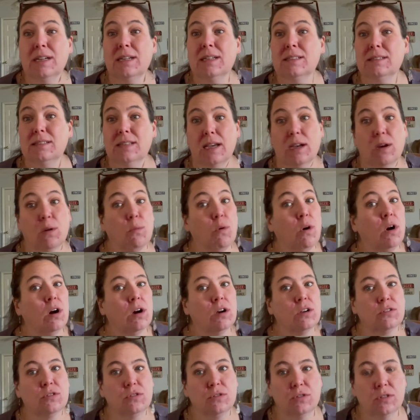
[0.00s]
take a
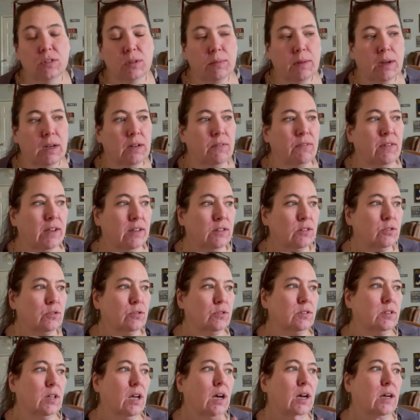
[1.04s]
walk, do some kind of
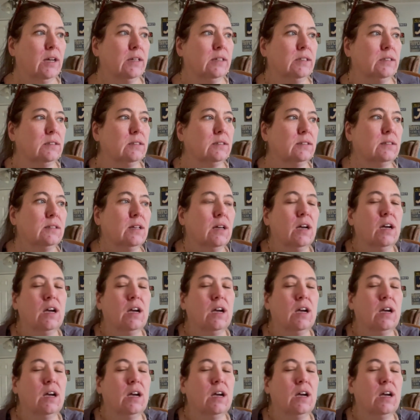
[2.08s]
exercise,